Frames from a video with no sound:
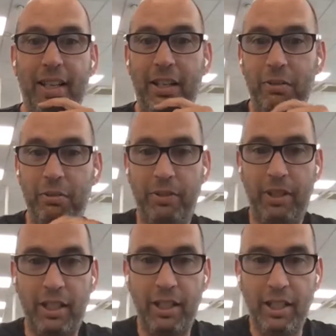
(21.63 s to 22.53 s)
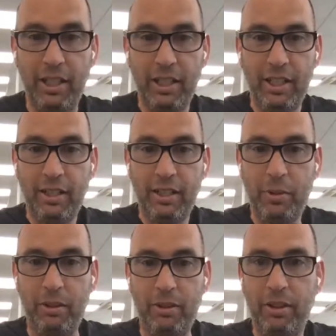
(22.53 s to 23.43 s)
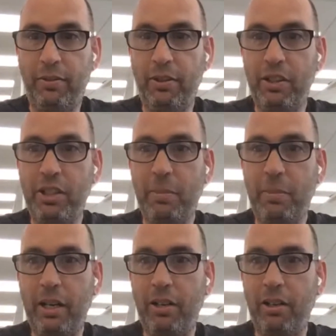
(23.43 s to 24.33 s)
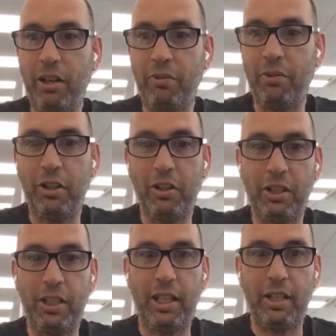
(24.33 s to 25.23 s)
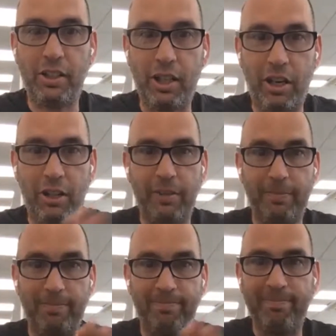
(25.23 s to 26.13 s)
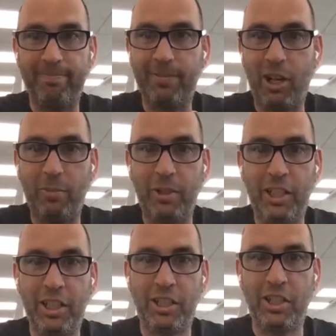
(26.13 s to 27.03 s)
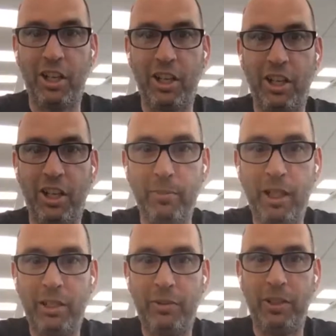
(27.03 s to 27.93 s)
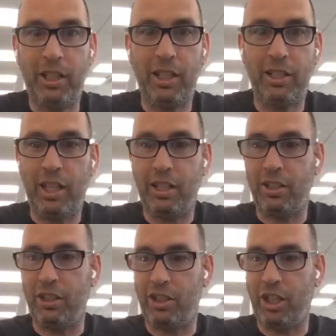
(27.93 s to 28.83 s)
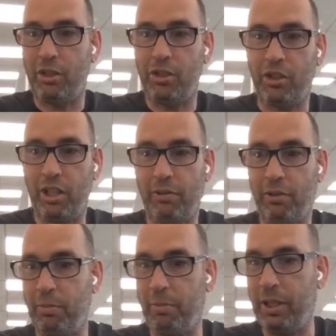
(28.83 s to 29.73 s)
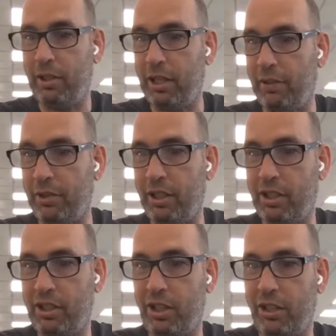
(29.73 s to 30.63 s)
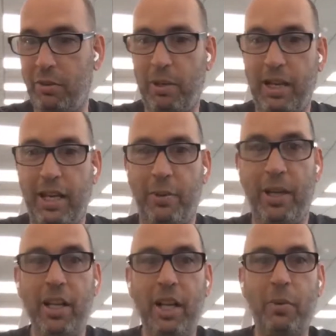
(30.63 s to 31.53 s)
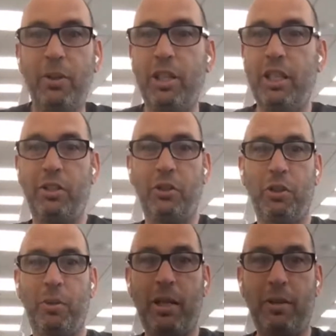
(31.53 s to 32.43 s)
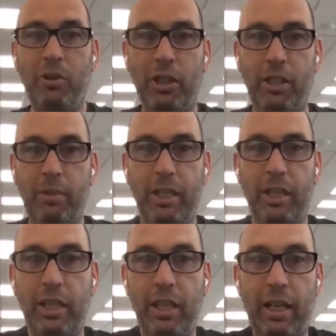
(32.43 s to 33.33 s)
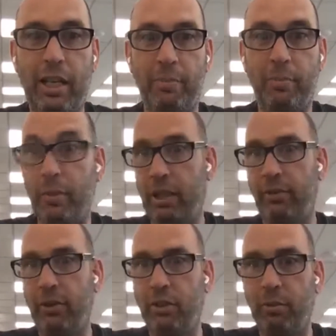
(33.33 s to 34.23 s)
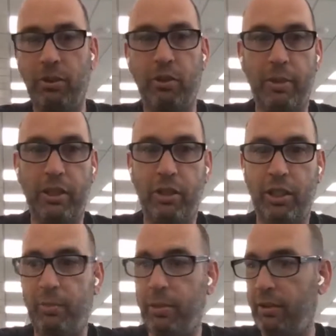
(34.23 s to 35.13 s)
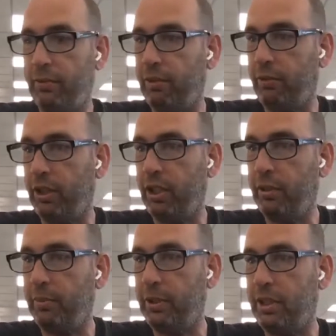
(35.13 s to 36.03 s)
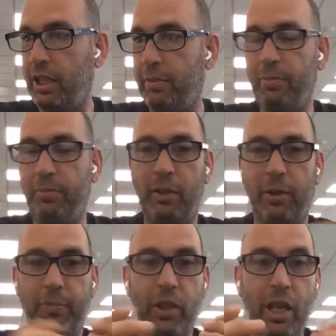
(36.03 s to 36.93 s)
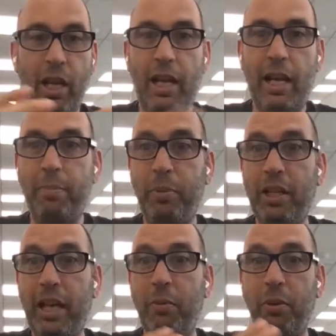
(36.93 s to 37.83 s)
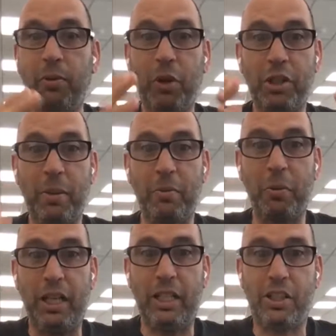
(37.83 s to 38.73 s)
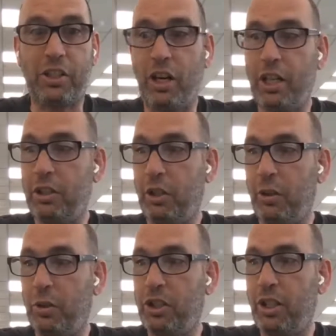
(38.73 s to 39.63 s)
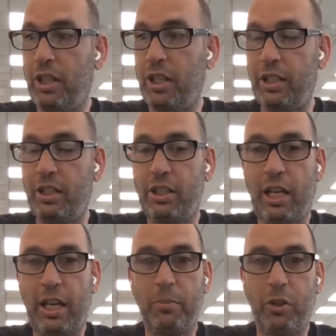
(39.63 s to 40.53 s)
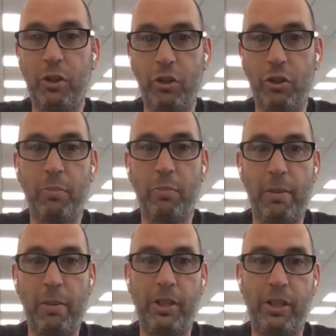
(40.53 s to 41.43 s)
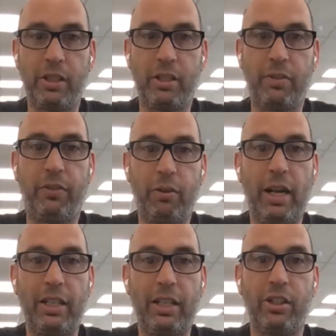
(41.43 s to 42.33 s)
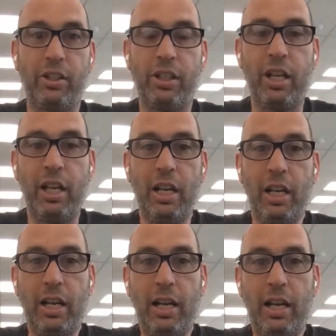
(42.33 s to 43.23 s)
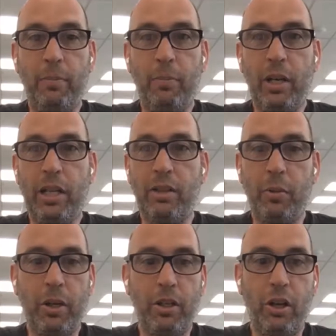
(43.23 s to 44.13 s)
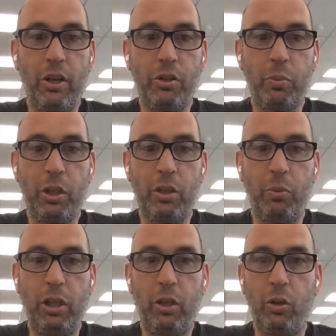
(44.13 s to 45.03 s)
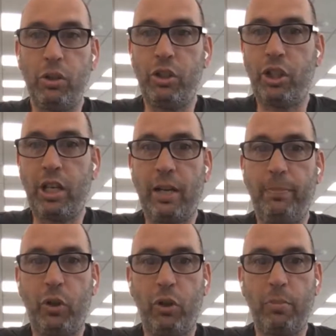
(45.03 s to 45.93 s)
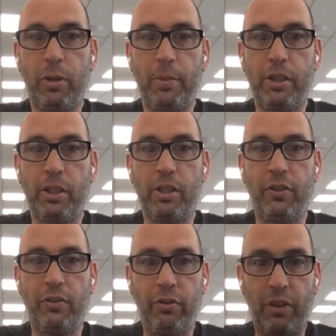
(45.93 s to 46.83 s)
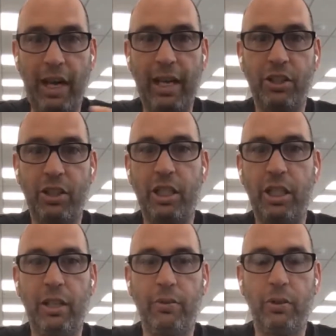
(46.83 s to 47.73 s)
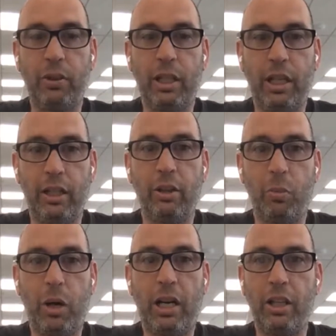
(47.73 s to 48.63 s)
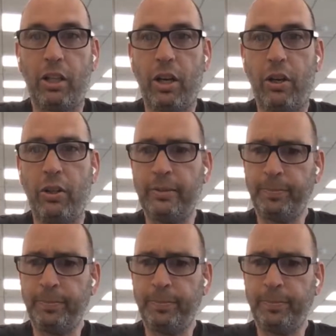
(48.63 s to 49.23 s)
of first step out of COVID lockdown. So I'm really excited. Might even head down to the Cherry Tree for a beer after this. So anyway, we're not here to talk about drinking beer. If you do want to talk about drinking beer, feel free. But anyway, but hey, we've got something really exciting to launch, and that is Google My Business for agents. As everyone knows, we launched Google My Business for agency level a little while ago,